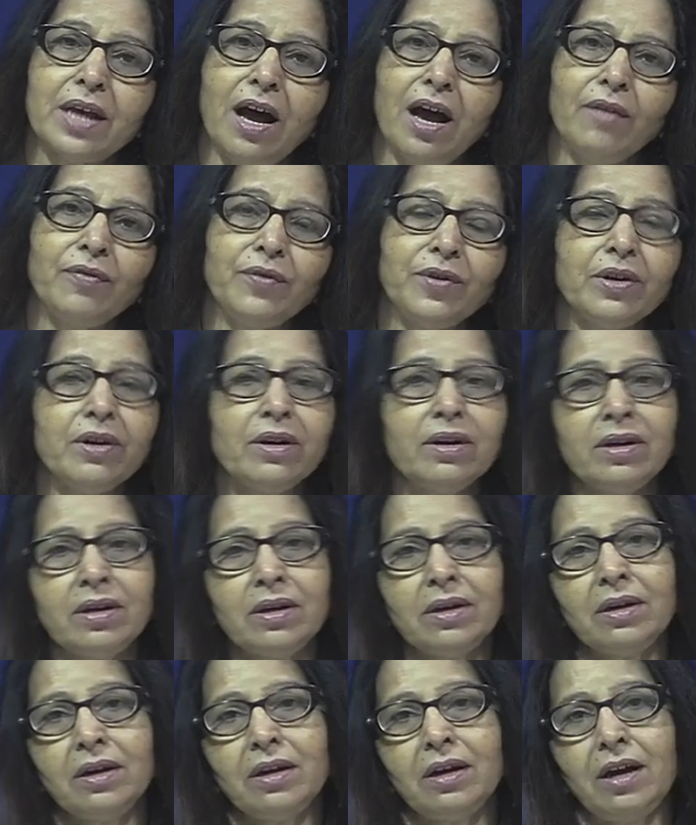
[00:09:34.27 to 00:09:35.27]

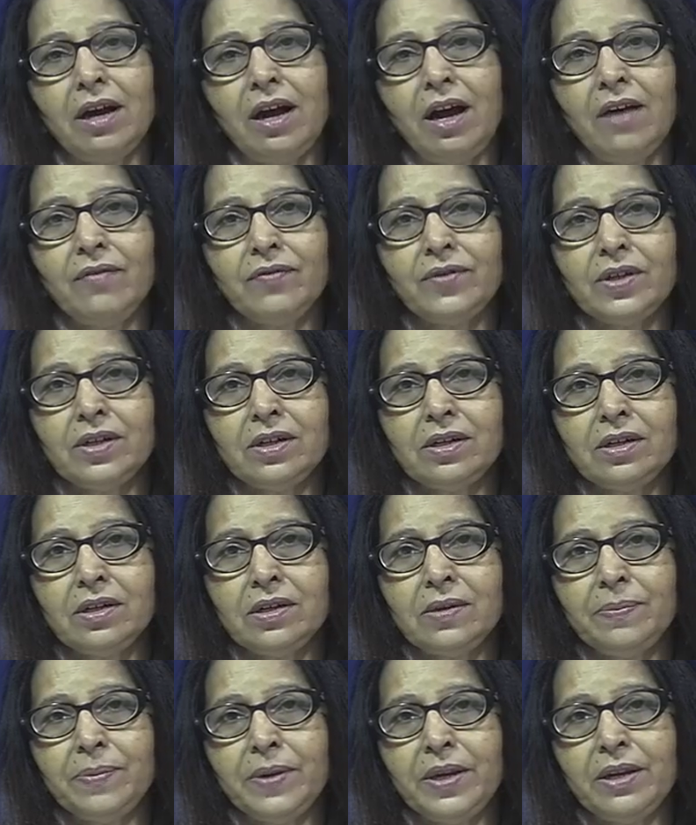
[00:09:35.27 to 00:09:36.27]
After
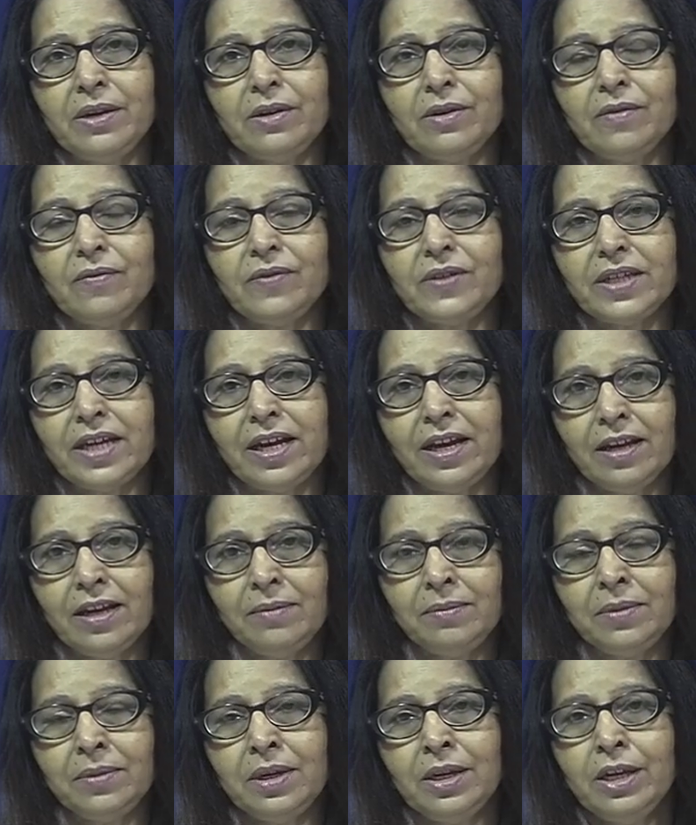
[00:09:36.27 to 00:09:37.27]
a period of
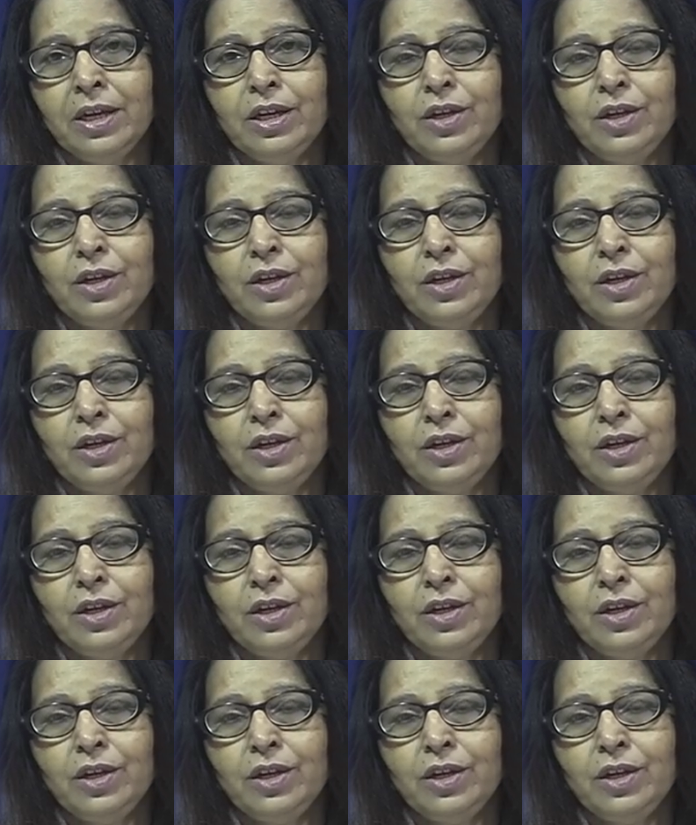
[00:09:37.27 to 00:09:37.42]
time,